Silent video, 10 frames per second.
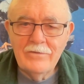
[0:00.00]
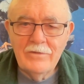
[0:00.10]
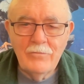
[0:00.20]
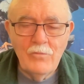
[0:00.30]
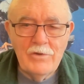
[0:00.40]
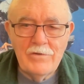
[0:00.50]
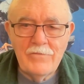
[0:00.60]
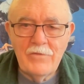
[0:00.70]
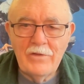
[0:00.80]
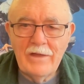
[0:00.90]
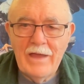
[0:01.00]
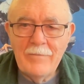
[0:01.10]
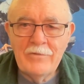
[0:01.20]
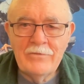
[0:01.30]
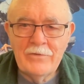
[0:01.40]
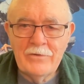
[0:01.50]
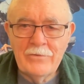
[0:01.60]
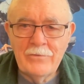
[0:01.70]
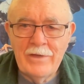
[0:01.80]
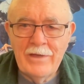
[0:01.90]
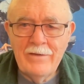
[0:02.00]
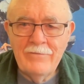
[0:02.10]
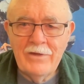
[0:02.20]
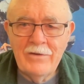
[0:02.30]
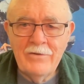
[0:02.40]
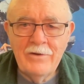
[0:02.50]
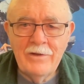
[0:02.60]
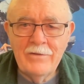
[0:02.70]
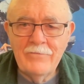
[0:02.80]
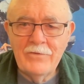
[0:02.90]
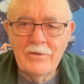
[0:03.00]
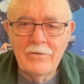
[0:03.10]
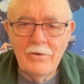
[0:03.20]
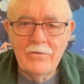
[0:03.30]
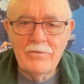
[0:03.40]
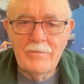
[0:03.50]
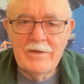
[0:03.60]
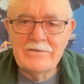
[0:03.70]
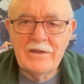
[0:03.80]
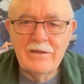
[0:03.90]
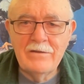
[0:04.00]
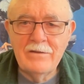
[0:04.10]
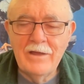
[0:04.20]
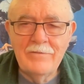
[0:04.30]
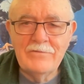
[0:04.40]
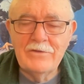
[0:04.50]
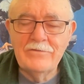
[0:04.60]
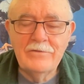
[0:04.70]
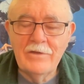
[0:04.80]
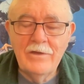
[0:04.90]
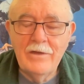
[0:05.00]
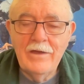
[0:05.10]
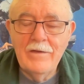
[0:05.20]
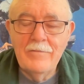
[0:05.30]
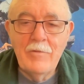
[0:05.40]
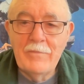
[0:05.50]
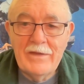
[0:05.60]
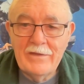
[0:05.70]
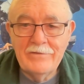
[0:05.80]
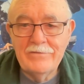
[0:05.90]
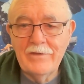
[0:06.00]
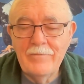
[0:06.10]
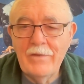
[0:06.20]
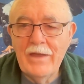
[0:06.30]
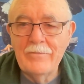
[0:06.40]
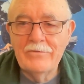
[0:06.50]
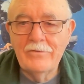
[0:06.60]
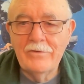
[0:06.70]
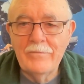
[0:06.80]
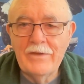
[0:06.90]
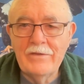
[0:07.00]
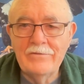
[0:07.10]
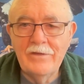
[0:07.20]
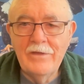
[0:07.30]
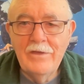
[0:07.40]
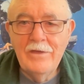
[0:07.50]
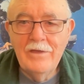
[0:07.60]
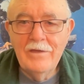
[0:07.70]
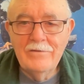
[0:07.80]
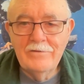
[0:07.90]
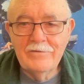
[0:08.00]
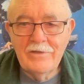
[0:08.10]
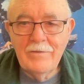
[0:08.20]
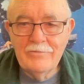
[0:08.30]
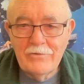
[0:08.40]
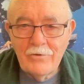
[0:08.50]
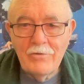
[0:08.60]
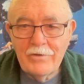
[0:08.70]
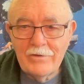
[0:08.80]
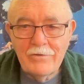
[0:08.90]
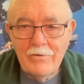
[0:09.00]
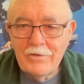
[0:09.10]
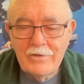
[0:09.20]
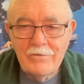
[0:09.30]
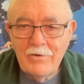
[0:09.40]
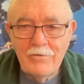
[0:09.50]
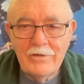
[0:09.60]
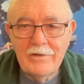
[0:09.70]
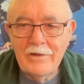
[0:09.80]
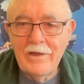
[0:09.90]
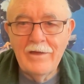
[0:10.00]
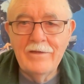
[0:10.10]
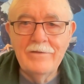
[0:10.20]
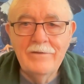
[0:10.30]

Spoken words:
the wonderful atmosphere that we have here and for the growth of my channel. I'm amazed. I'm absolutely amazed. It just keeps growing and growing and growing. And